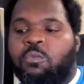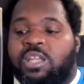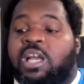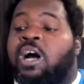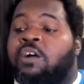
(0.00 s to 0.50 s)

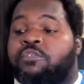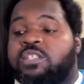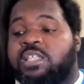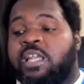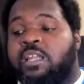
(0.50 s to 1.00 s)
When the
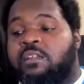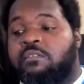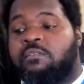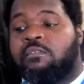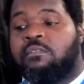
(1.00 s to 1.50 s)
conference ended,
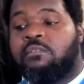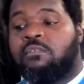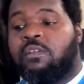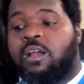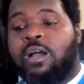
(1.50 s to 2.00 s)

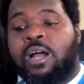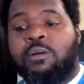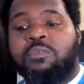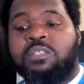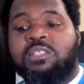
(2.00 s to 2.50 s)

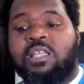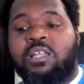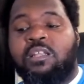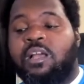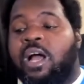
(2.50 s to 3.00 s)
I was
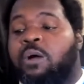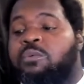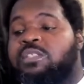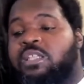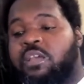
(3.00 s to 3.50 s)
in I
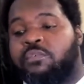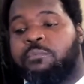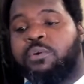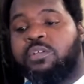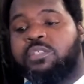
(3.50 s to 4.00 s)
was a
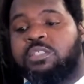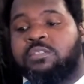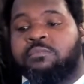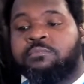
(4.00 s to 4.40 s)
different person.